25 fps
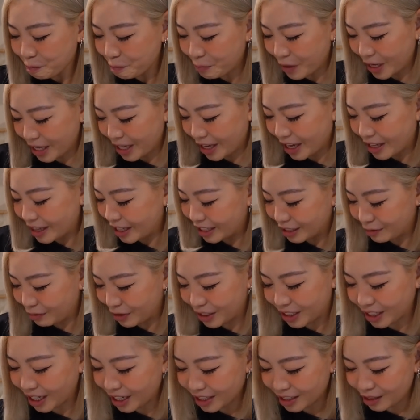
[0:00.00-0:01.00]
But yeah, that's
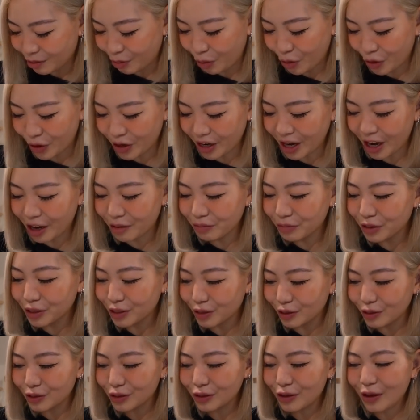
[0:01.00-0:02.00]
besides the point. I'm
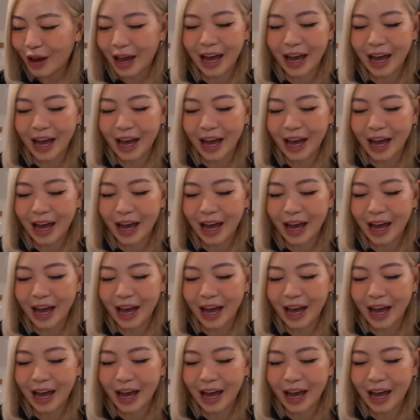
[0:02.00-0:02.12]
so, so